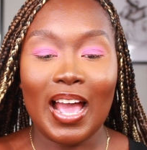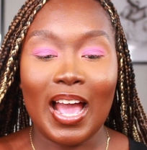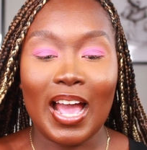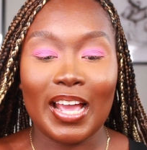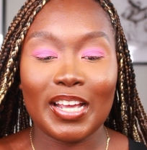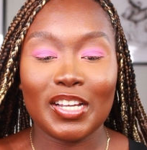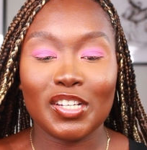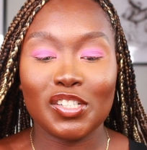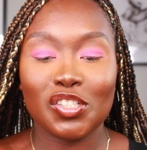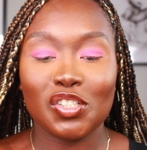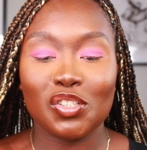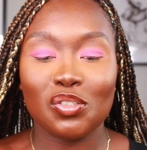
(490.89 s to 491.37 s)

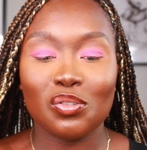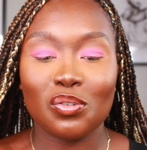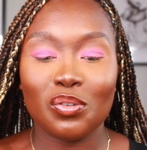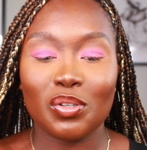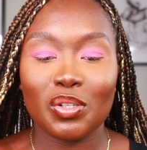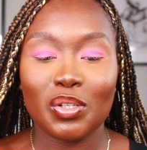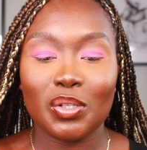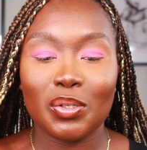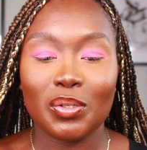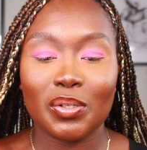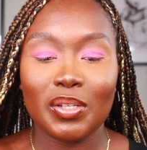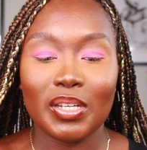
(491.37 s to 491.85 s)
I
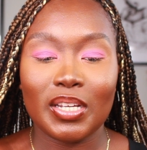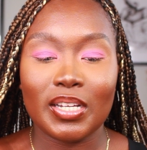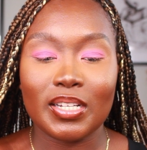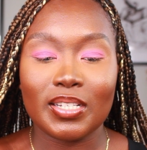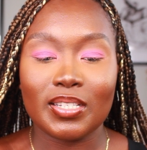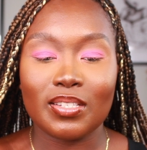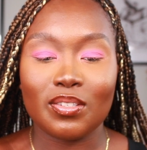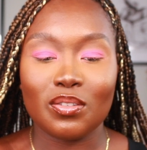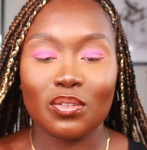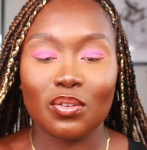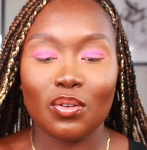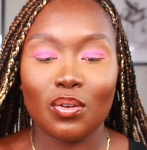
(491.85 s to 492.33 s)
assure you
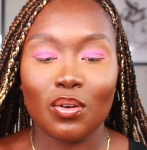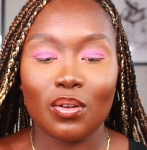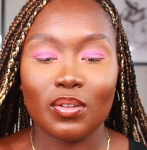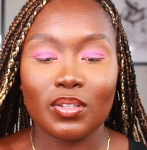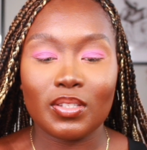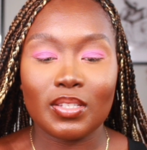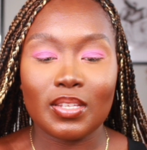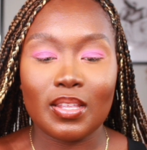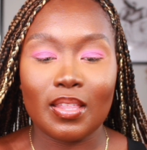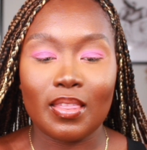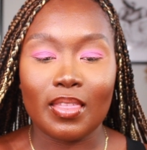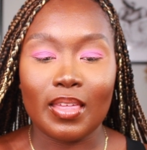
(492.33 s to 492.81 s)
it's
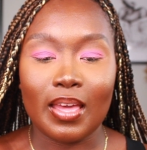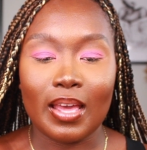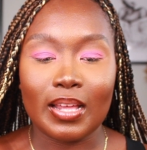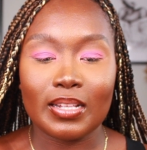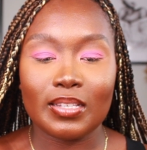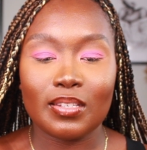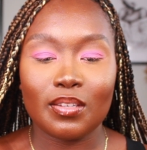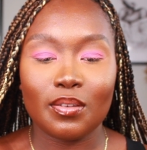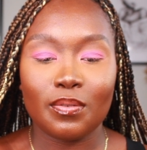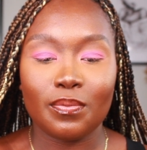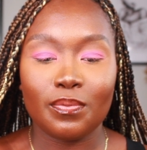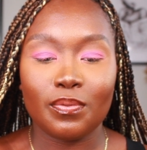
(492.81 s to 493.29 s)
not
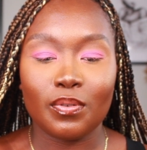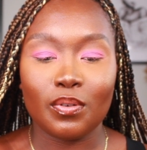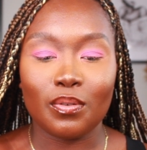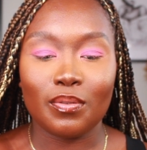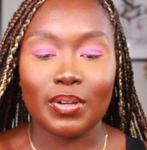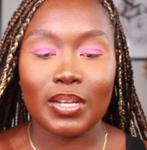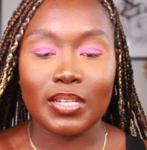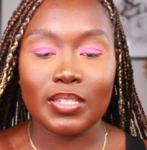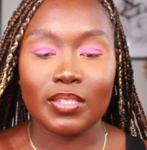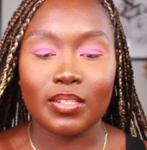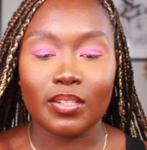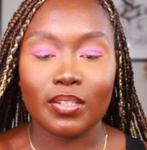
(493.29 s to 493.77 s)
that
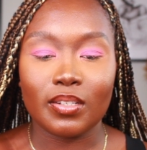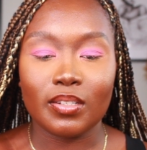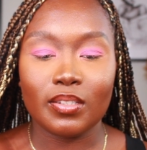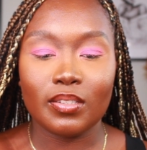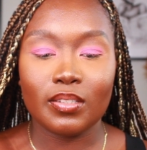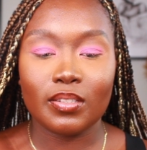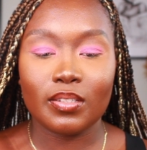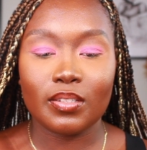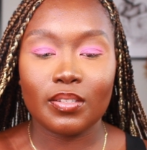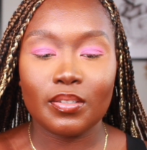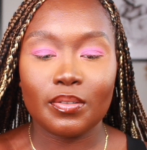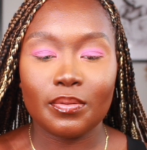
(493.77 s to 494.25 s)

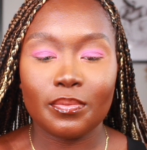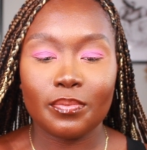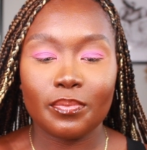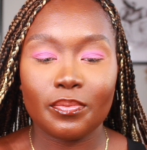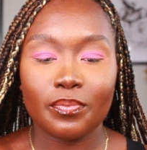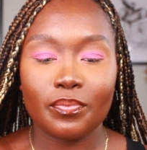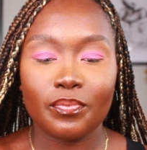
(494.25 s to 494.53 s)
fluorescent.